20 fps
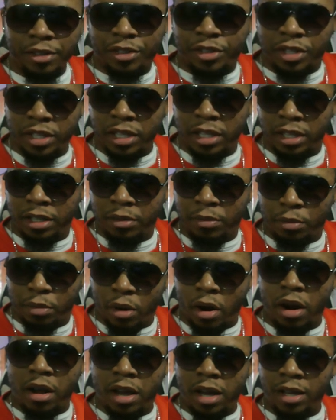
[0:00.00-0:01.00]
Sin,
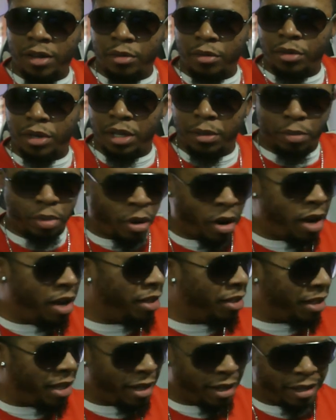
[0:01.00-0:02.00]
Braun, Reed,
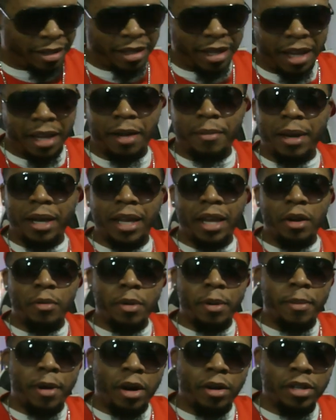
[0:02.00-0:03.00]
Braun. Like, damn, I can't
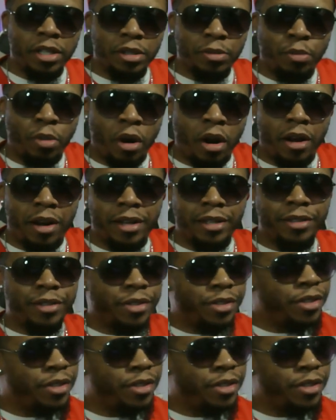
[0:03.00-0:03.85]
remember all these Brons.